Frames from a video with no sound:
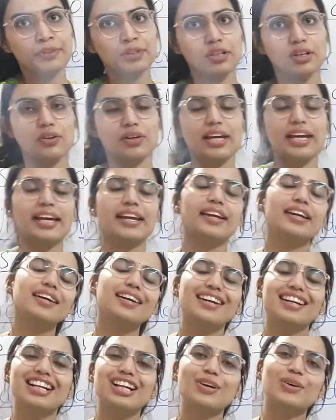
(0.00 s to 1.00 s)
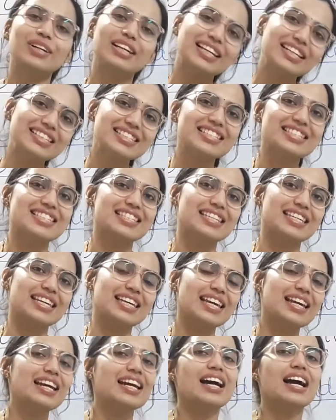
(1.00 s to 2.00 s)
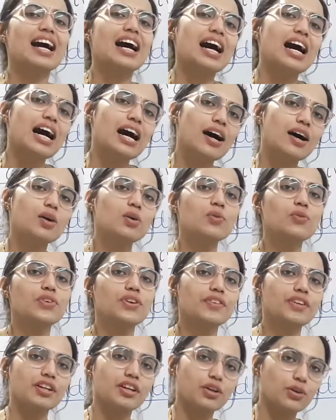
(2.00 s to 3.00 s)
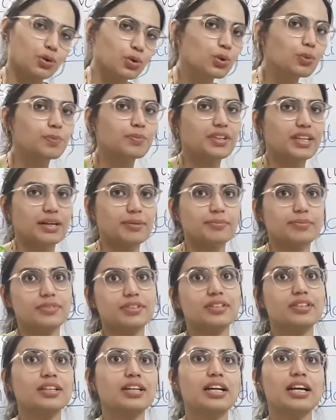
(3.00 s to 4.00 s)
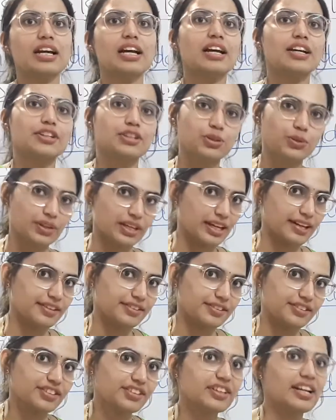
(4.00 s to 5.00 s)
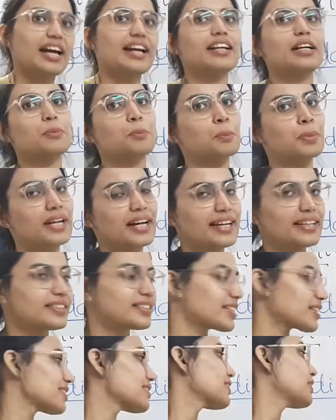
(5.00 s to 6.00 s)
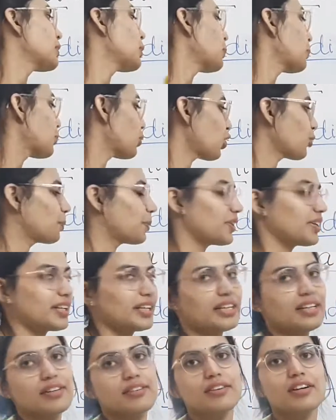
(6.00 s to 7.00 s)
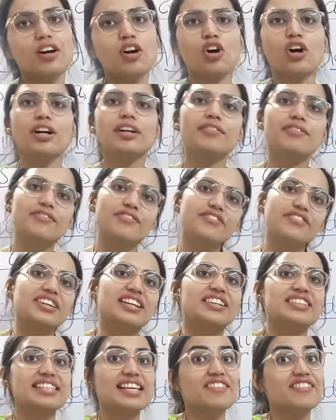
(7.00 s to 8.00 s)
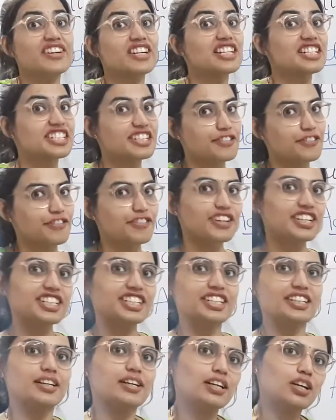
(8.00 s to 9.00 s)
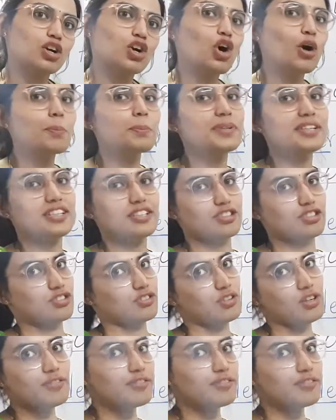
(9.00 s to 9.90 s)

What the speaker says: Okay. Now let's see how we will group them together and apply this property on several different combination of